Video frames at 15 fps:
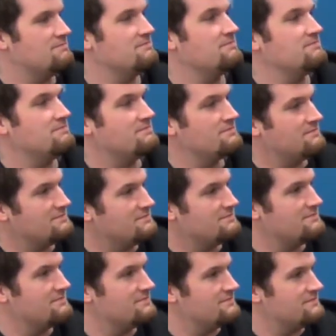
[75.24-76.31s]

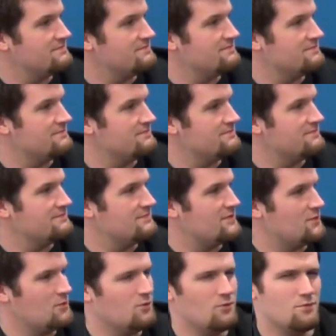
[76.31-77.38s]

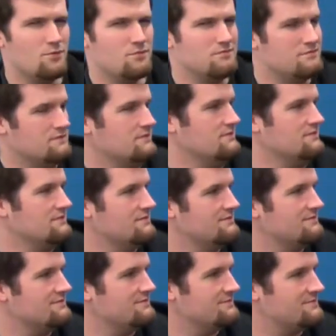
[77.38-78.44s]

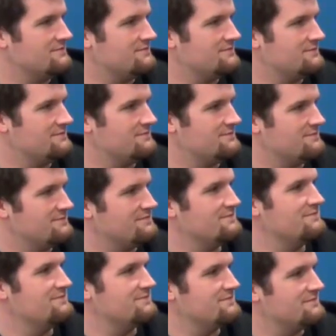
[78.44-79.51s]

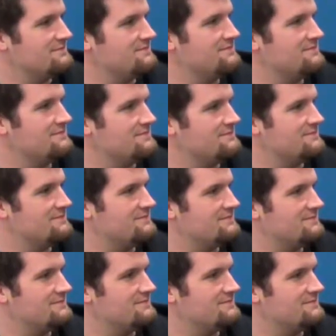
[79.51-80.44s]
This person isn't speaking.